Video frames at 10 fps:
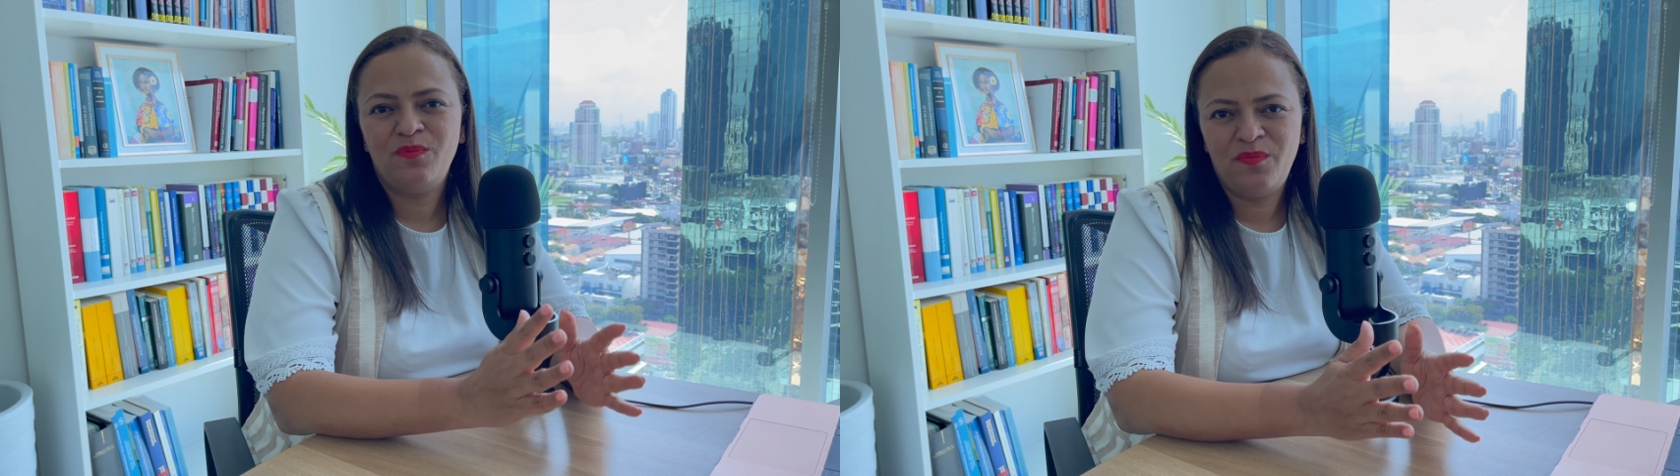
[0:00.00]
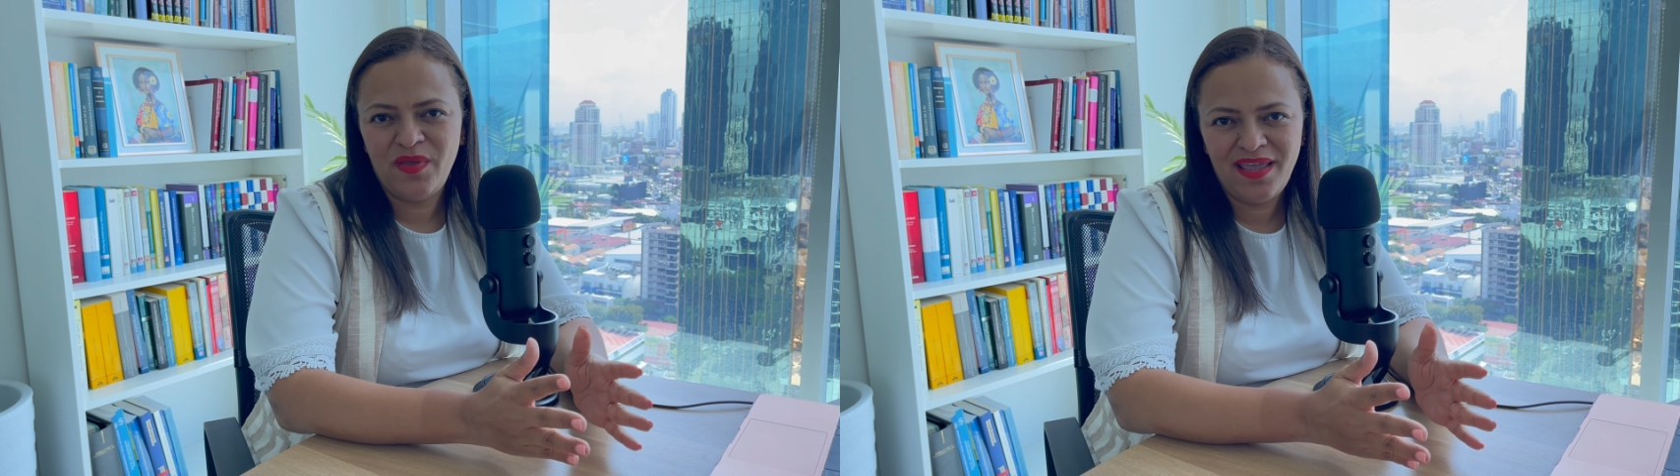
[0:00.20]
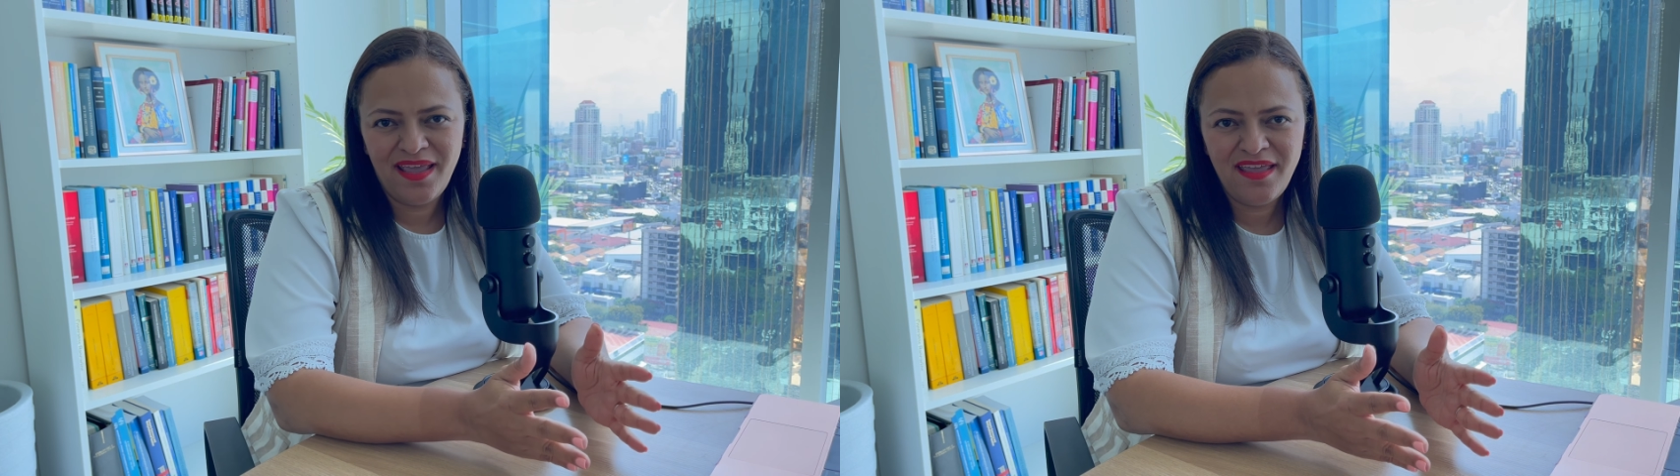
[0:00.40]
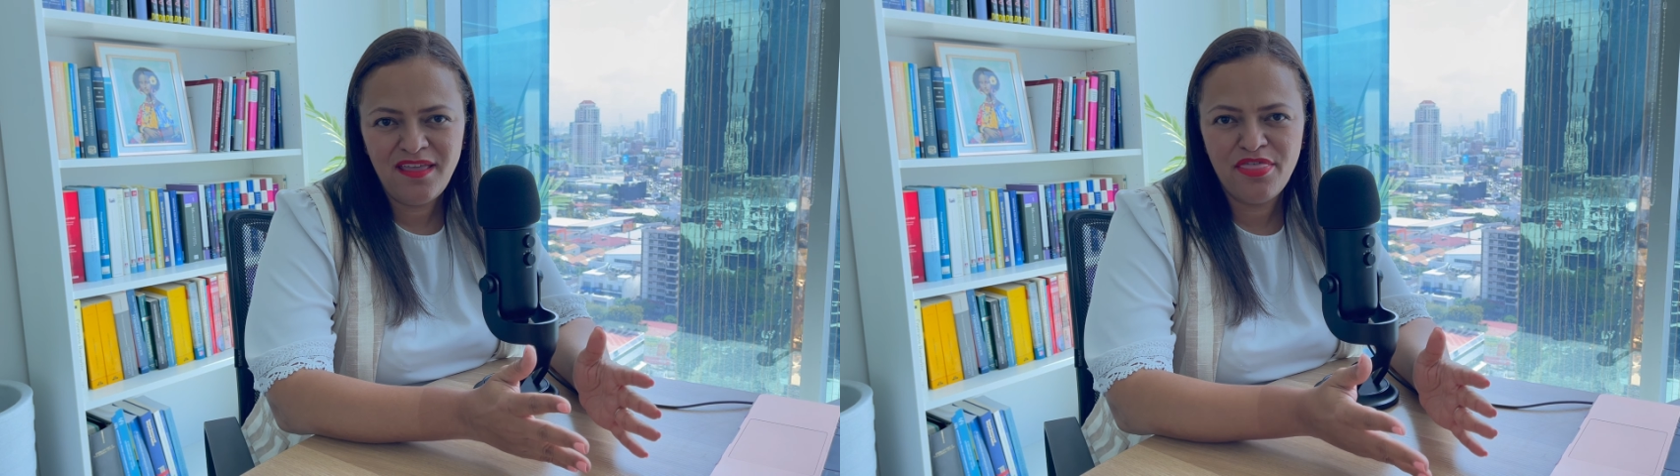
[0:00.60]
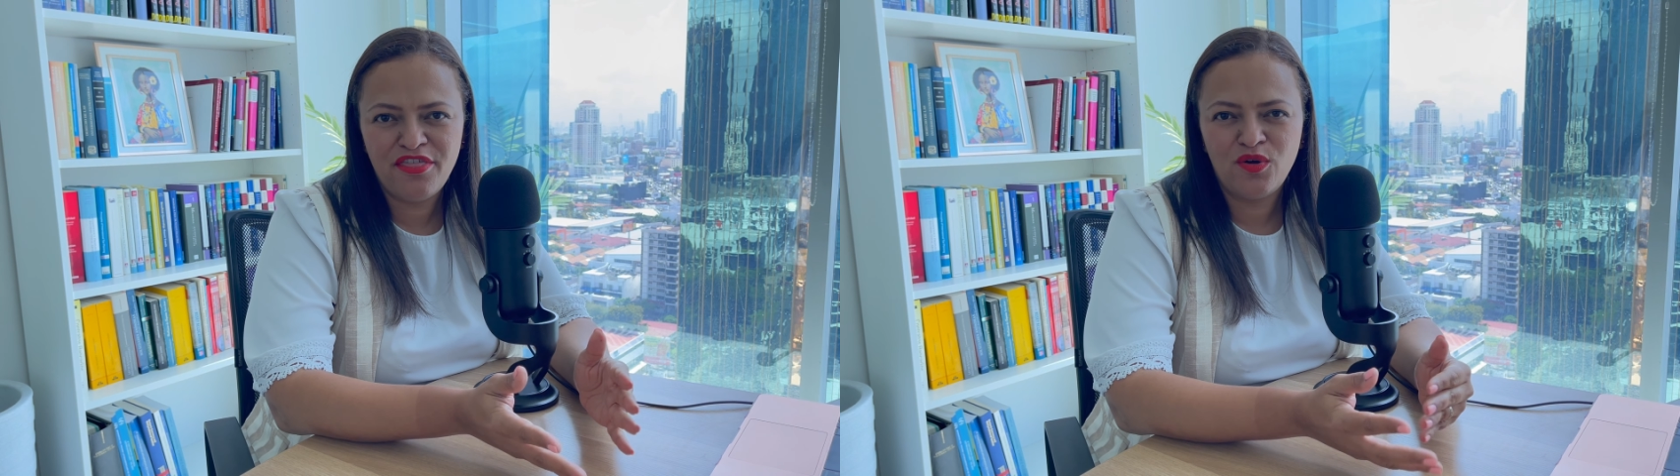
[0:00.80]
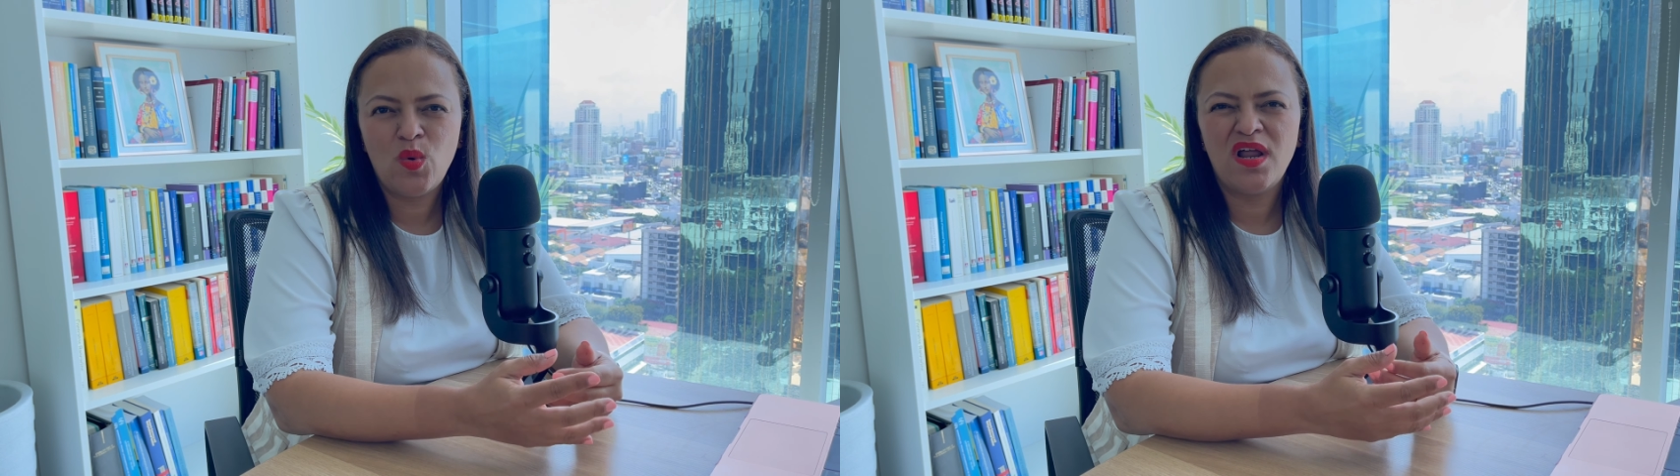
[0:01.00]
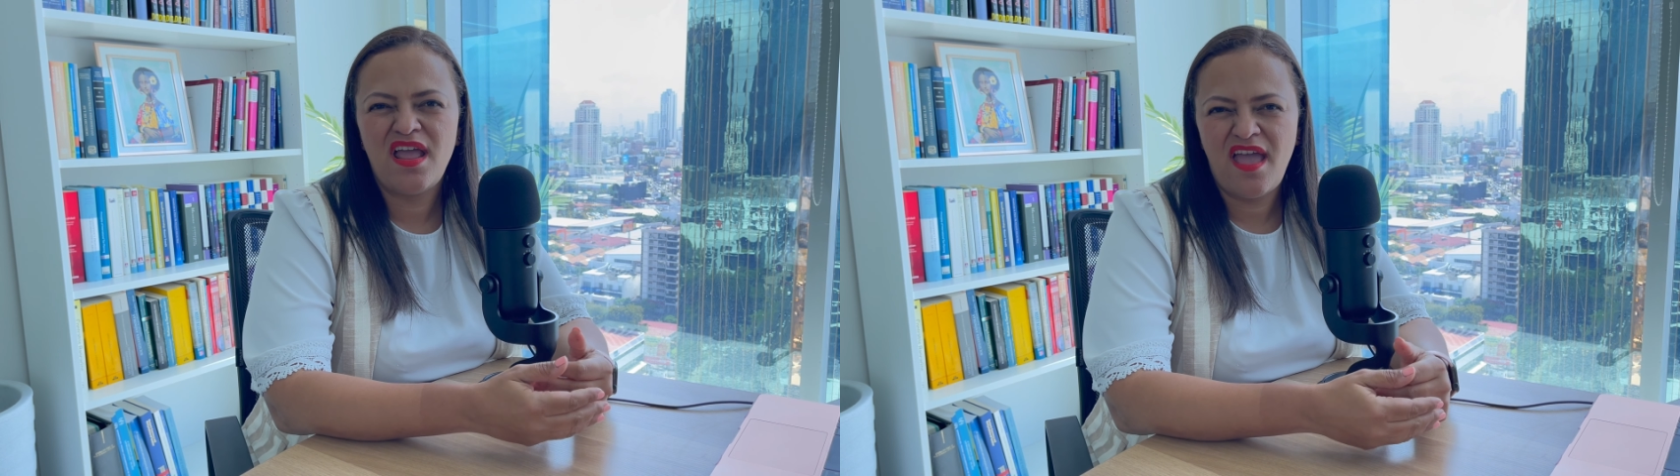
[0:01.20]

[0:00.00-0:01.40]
pay through an